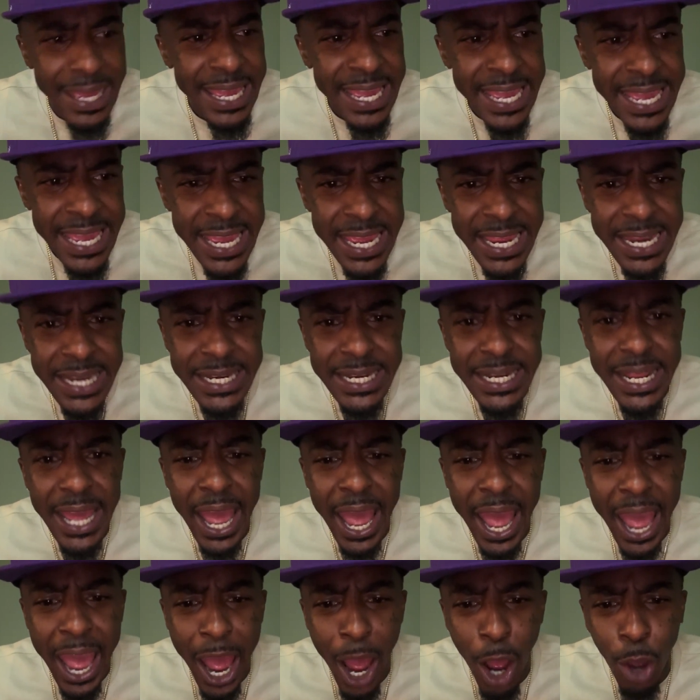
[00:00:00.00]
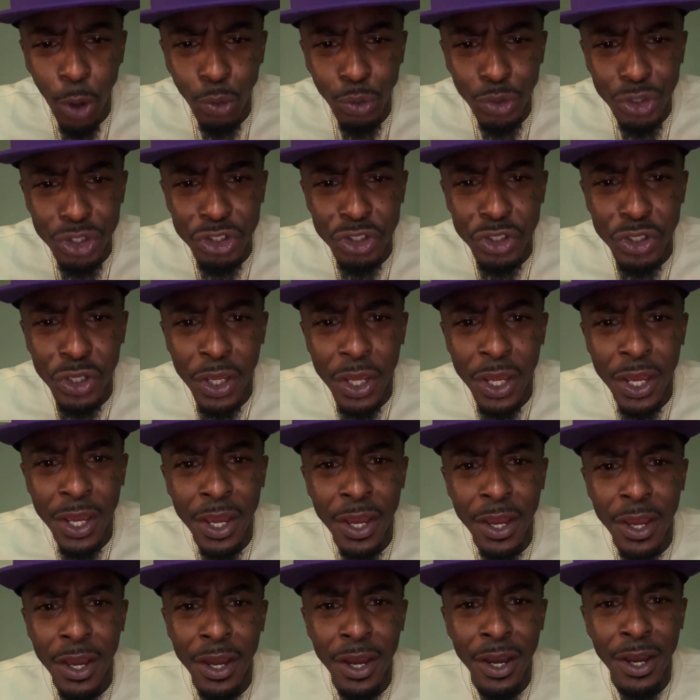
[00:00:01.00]
In-house
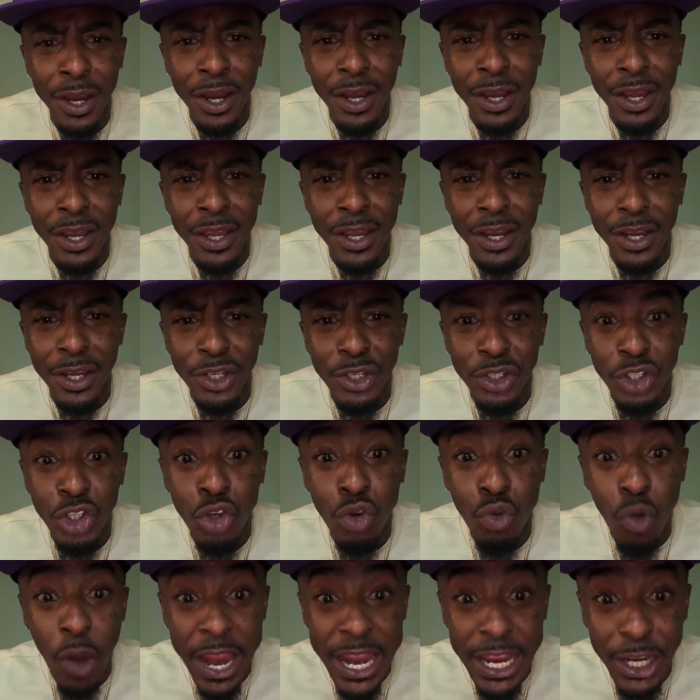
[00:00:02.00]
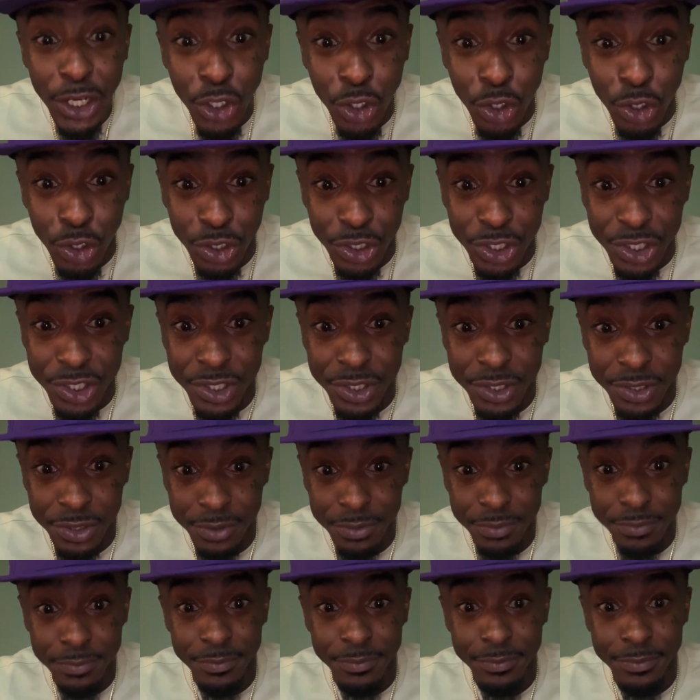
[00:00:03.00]

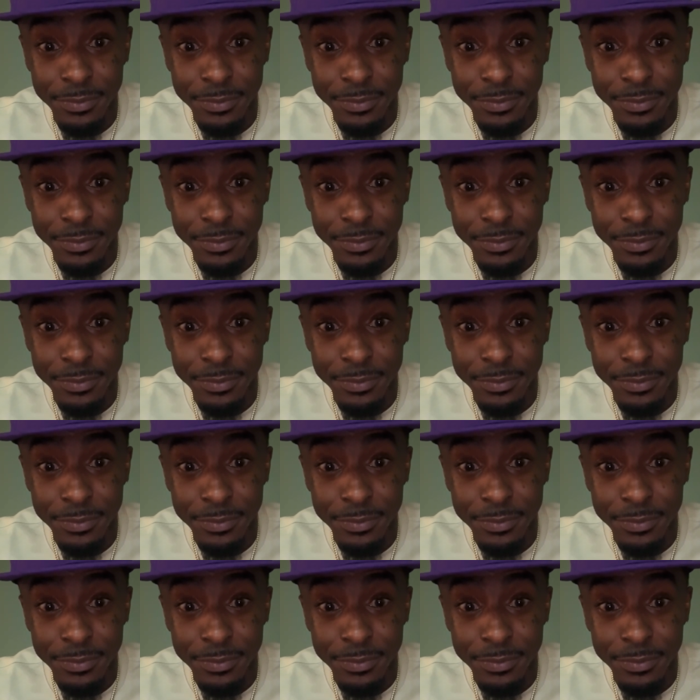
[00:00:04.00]
traders.